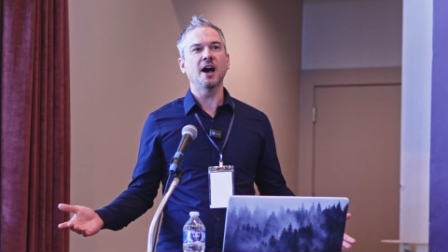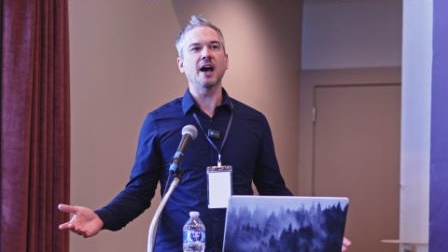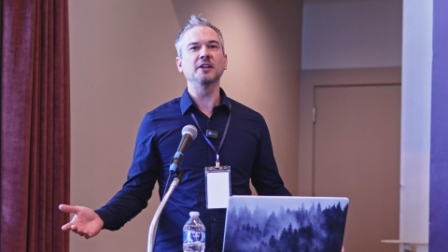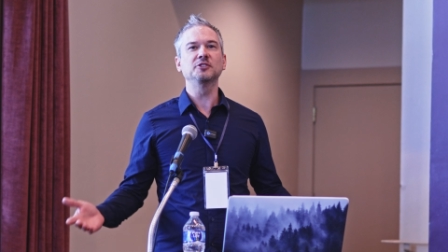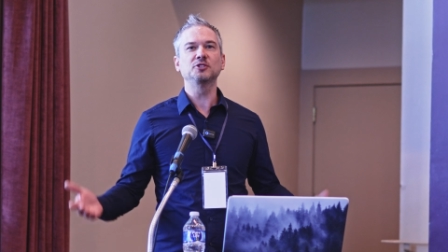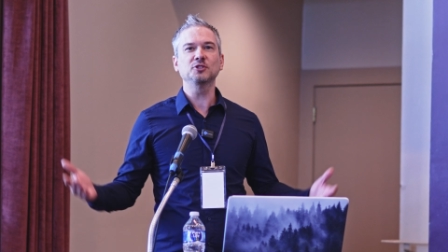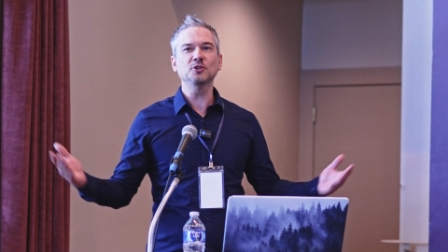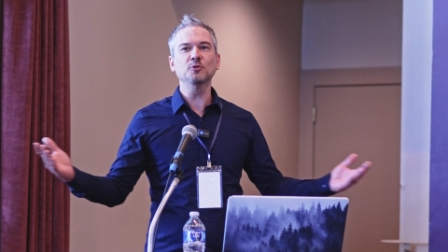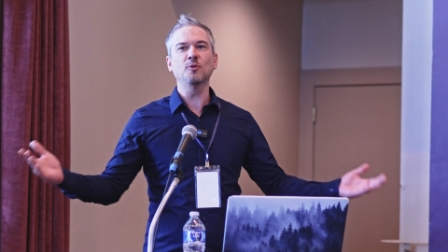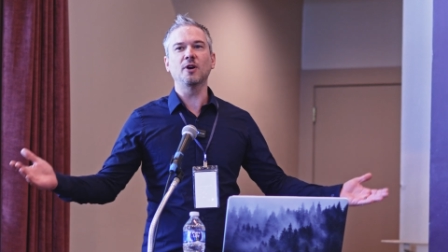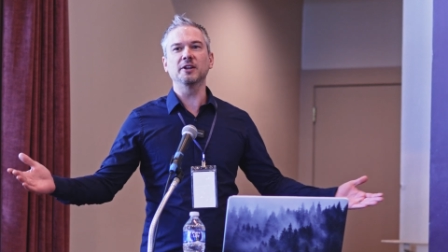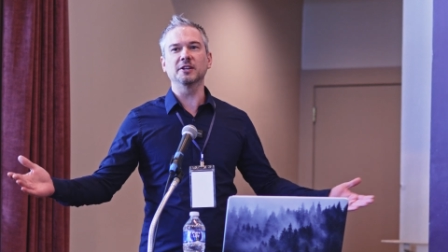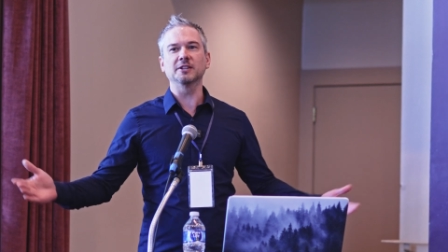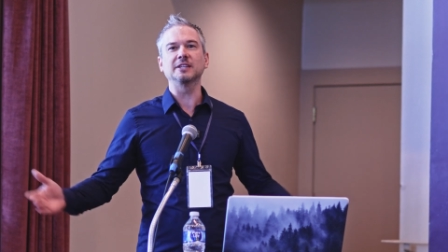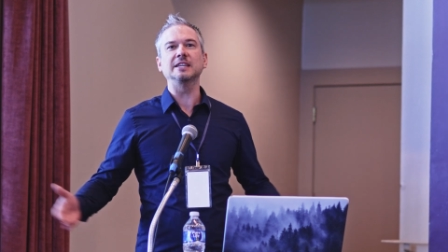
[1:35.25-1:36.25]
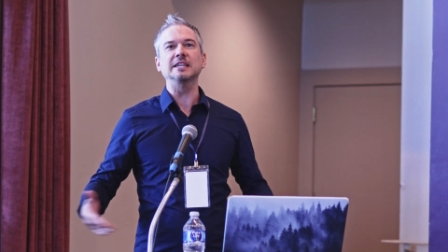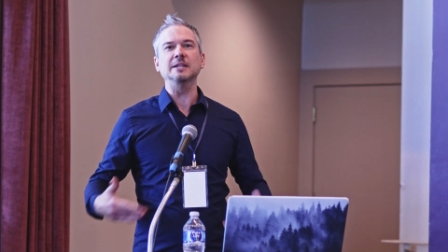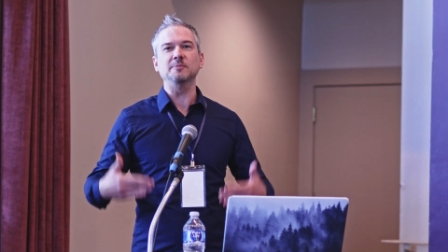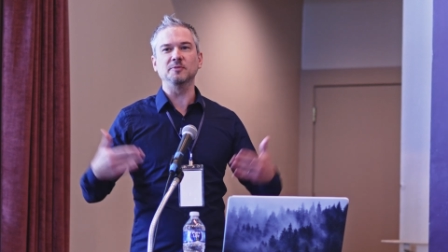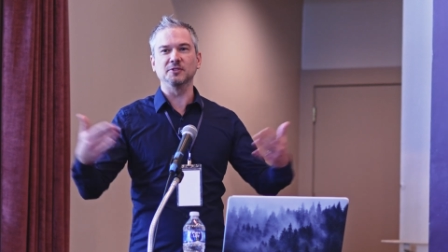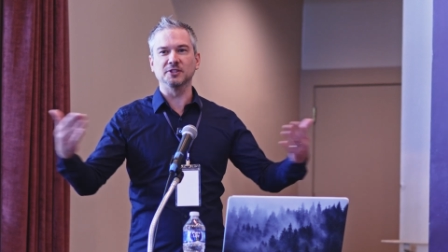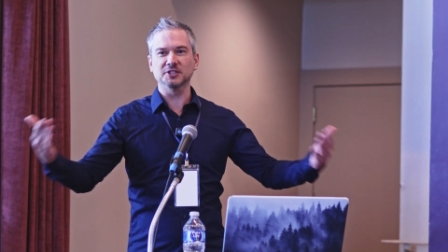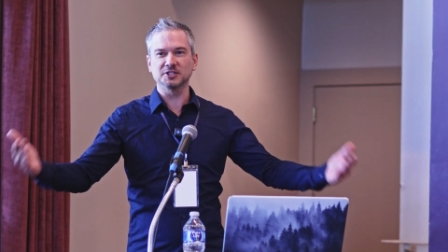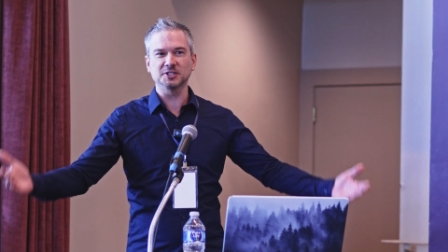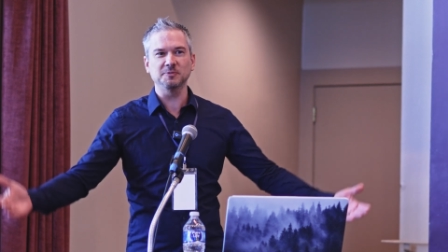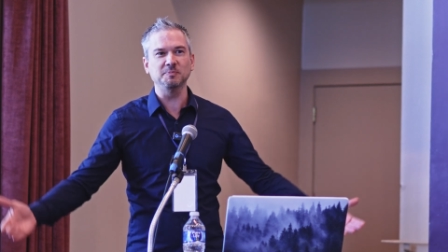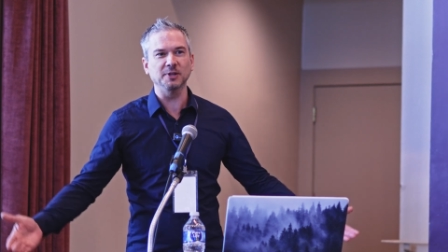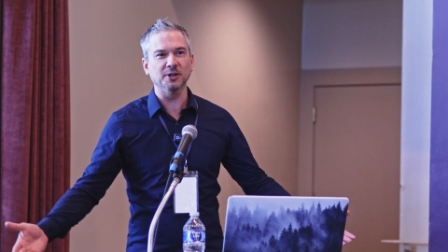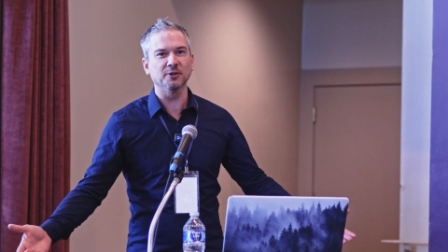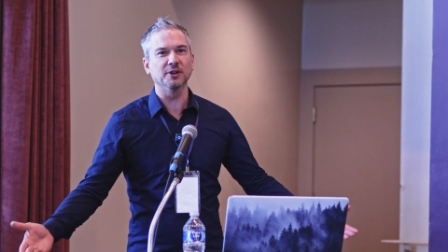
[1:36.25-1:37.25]
I do want to keep the
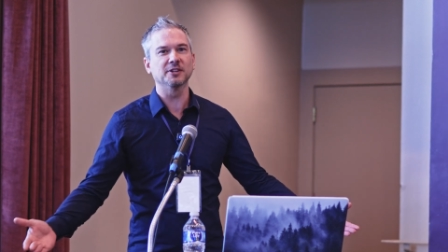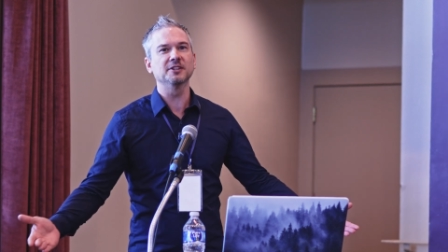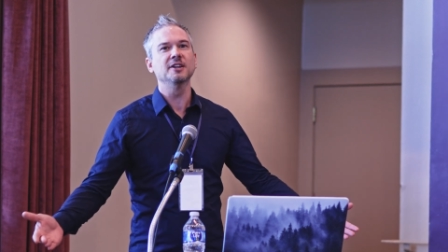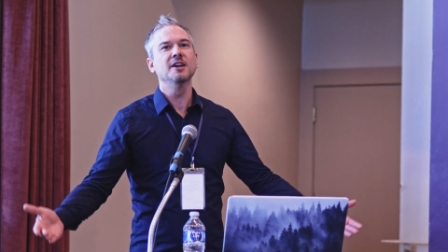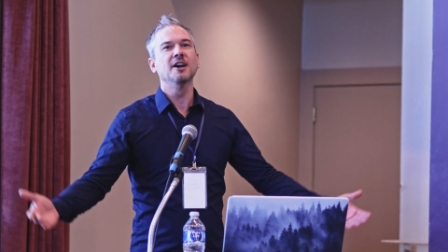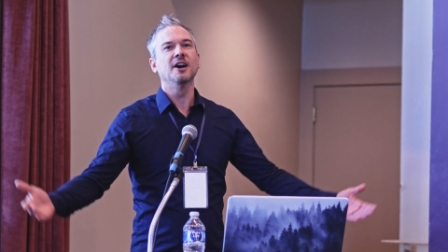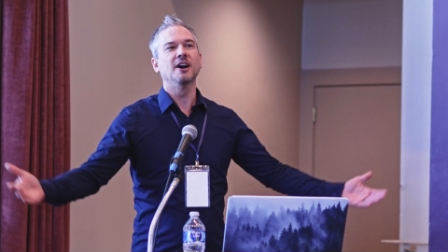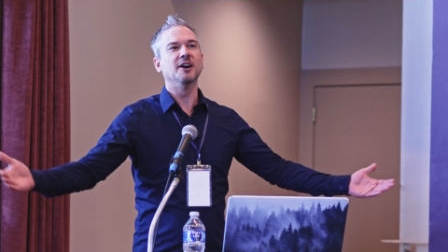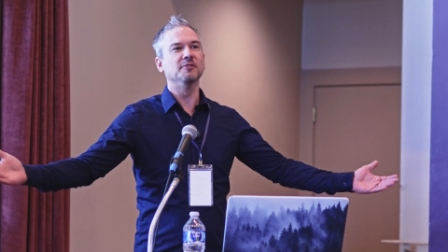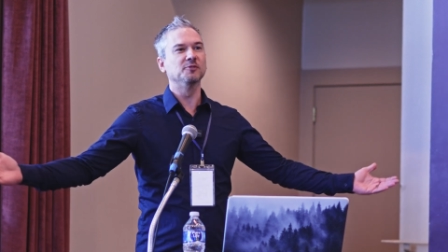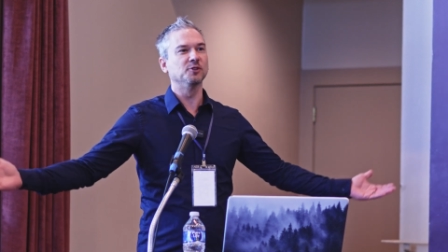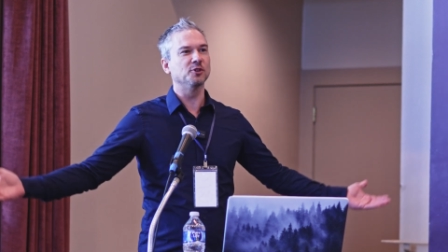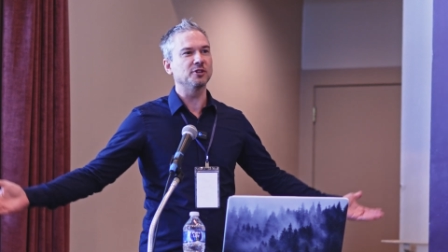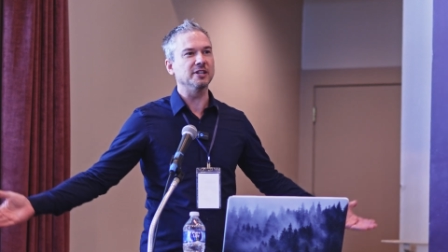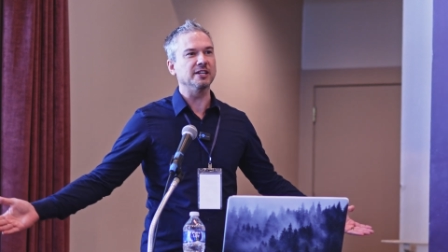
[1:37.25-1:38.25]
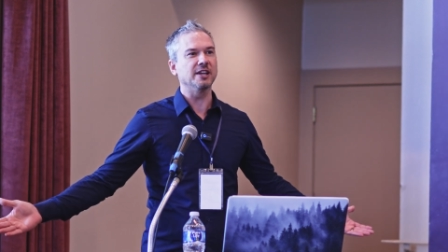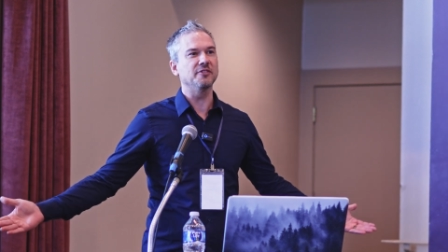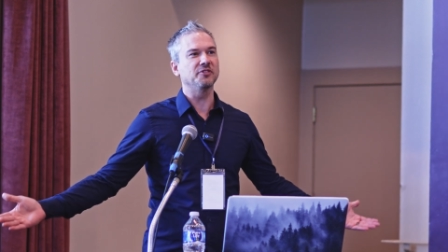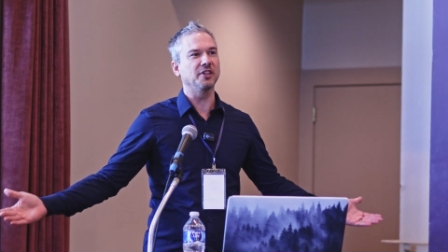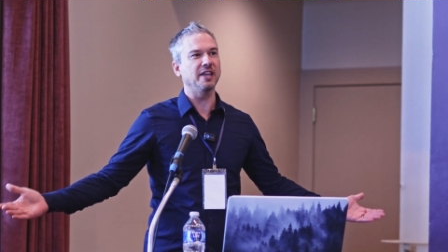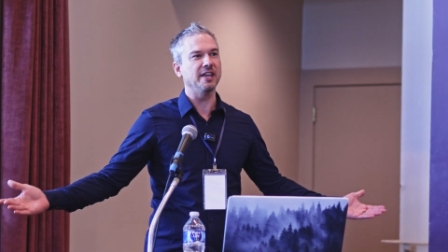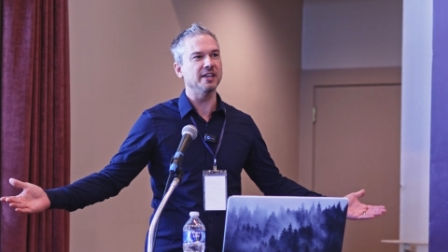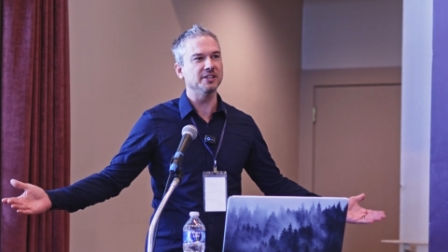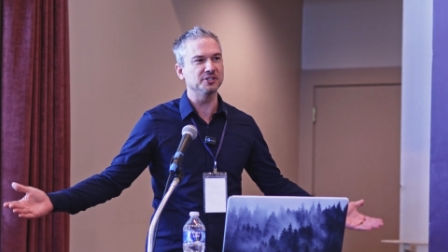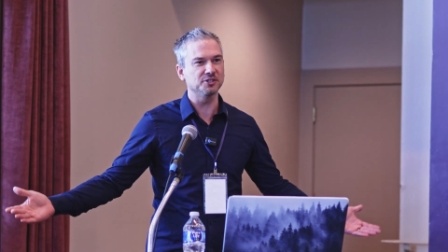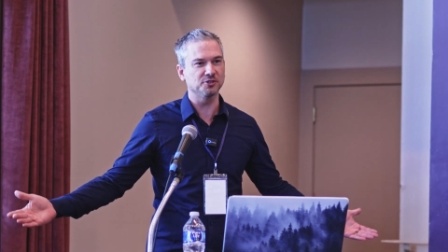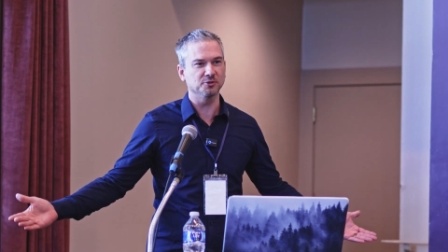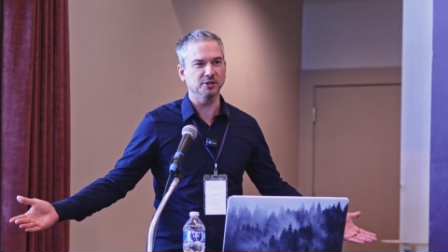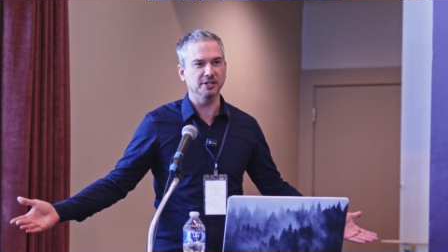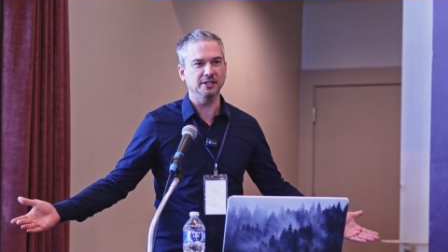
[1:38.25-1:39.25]
spirit of looking at the
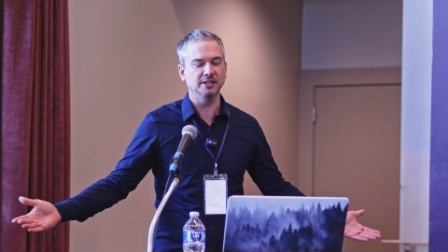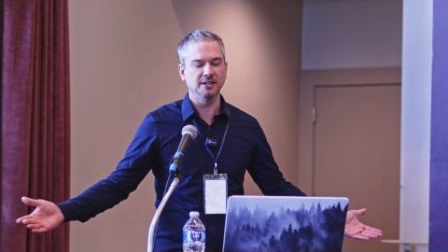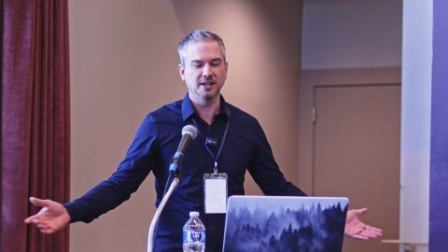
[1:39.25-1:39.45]
history.